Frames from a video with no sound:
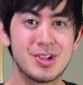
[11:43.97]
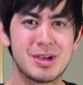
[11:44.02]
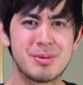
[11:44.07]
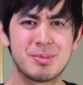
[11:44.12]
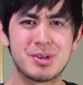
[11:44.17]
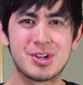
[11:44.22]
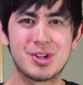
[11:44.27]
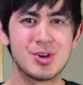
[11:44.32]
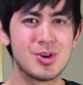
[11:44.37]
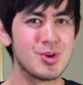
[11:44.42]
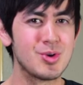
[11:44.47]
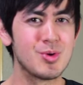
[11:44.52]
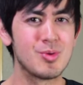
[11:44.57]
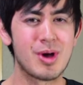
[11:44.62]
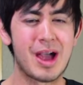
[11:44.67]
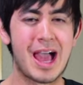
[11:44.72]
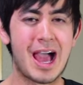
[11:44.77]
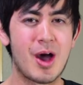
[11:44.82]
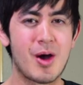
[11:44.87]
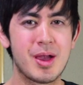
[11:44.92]
Let me know
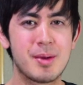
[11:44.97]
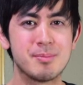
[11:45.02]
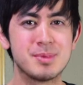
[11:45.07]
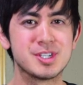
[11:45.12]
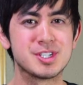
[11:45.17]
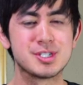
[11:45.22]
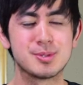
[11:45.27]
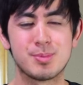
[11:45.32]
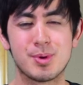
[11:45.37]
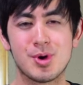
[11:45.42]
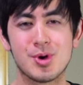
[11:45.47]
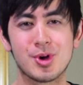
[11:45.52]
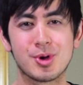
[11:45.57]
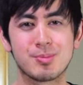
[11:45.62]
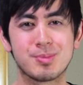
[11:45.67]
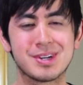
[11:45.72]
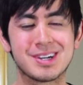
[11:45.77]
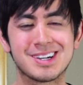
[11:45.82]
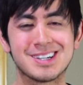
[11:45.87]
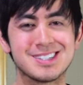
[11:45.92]
how I misspoke
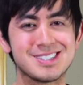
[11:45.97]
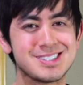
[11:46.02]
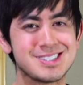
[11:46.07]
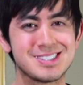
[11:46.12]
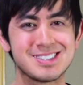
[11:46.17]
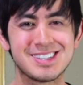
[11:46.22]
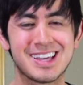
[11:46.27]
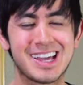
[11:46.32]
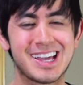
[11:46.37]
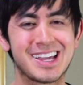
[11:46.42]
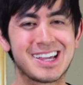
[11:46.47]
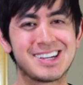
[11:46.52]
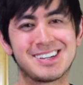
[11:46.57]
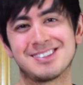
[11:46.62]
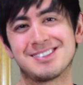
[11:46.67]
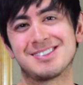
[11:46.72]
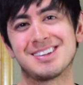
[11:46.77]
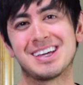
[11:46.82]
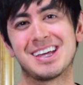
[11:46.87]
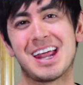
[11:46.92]
because, hey,
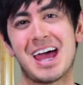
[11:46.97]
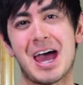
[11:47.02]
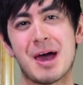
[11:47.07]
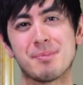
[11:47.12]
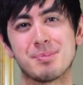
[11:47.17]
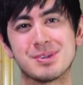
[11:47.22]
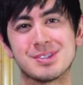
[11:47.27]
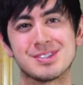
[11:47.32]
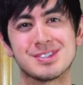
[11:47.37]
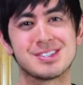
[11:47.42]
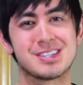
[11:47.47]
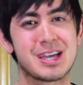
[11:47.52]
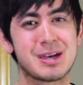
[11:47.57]
it happens.